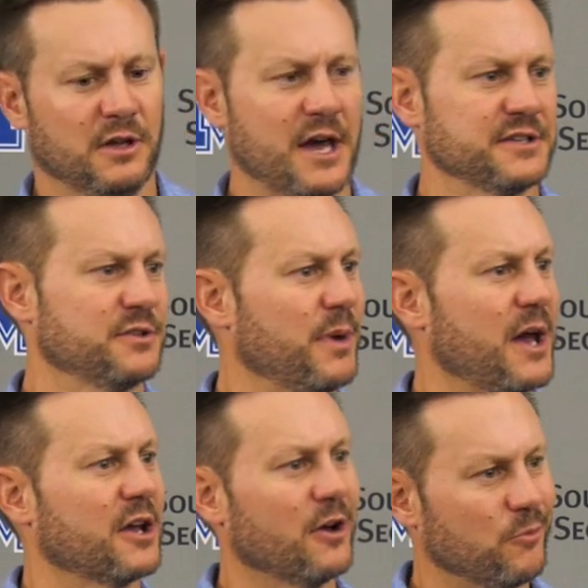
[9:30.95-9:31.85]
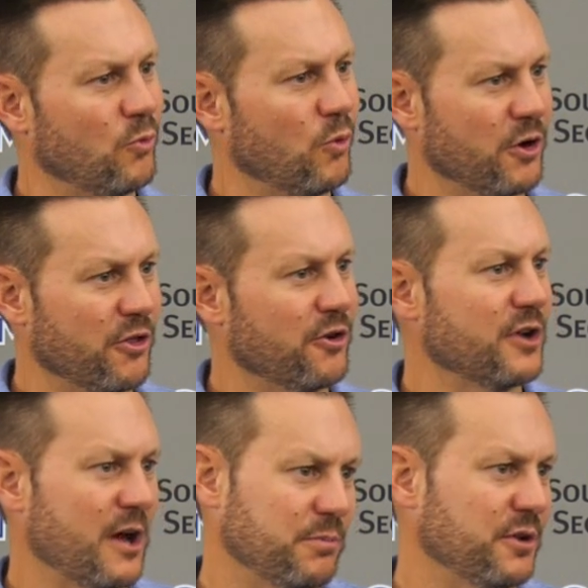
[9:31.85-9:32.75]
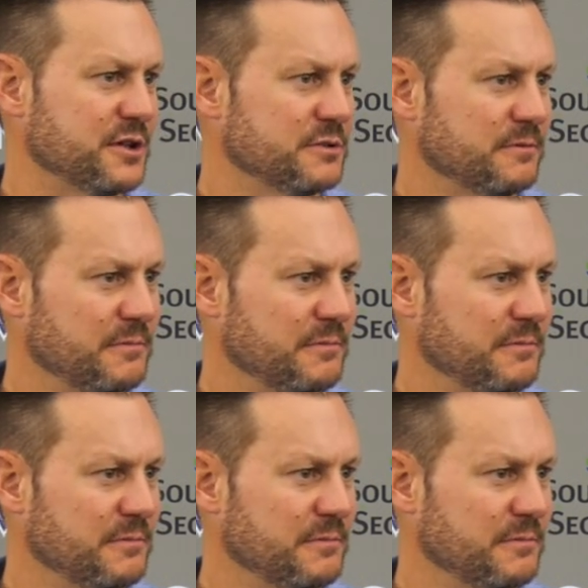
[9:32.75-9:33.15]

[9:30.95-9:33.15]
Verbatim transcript: ask the backup what are their top plays.